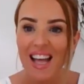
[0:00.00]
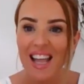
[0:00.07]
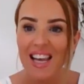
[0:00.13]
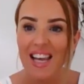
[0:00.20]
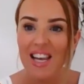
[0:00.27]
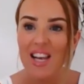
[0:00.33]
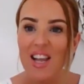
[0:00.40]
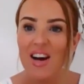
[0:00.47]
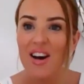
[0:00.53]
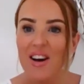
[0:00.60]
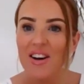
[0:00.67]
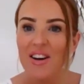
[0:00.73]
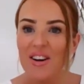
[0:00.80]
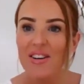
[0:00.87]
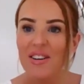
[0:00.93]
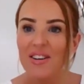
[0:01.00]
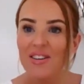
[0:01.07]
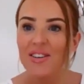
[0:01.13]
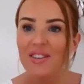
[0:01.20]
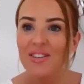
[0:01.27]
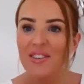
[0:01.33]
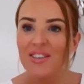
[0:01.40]

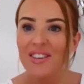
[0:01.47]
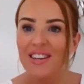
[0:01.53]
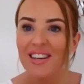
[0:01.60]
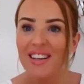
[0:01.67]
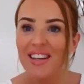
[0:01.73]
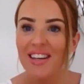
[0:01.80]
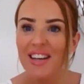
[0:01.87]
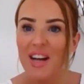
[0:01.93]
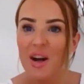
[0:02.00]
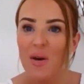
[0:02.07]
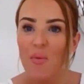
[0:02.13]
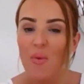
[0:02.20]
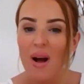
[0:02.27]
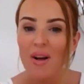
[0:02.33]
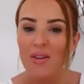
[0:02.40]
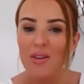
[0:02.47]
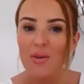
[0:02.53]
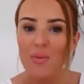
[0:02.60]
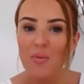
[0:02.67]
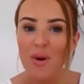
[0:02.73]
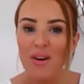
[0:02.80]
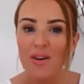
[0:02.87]
Hello.
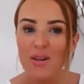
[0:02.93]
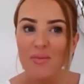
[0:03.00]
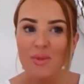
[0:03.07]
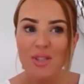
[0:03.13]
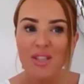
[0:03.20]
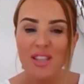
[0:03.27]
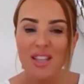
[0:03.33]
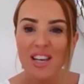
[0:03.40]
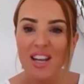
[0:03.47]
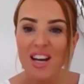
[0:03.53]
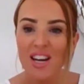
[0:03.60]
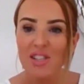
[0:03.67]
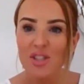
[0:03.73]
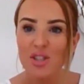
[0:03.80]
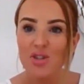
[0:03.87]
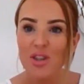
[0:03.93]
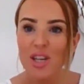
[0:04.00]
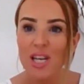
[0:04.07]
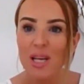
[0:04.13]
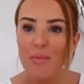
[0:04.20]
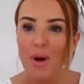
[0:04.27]
Welcome to the live stream.